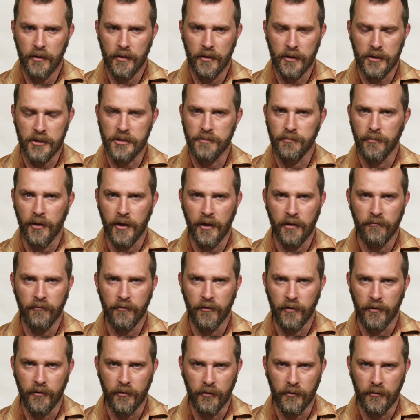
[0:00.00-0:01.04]
explain for
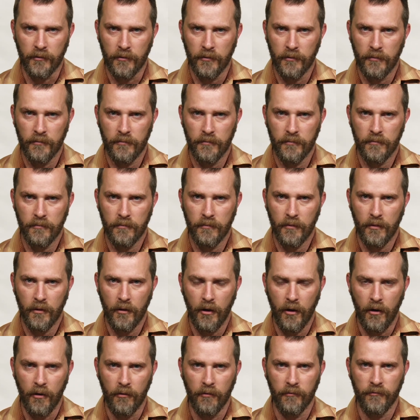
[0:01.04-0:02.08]
her
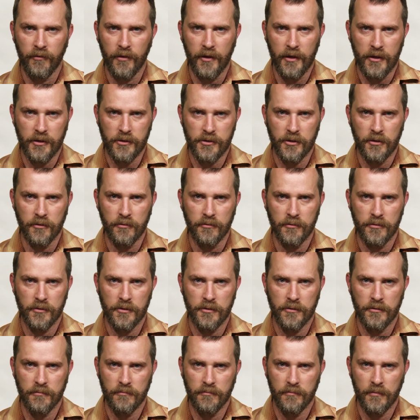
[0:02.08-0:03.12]
all of the
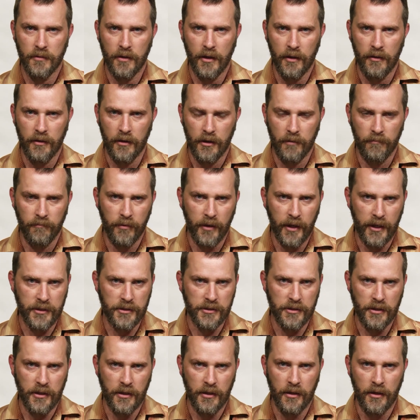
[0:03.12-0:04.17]
issues and the
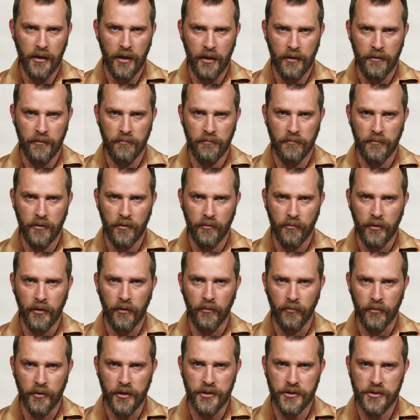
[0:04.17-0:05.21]
complexity and the
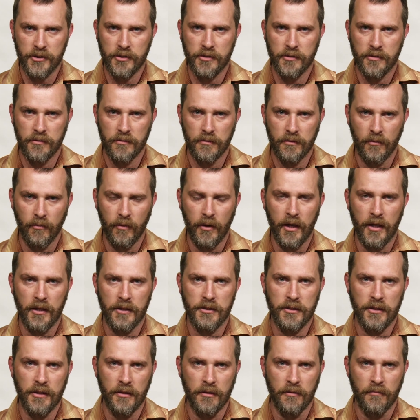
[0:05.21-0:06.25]
real risks the way I
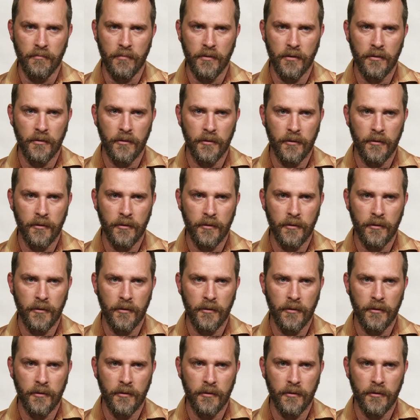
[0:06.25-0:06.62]
see them.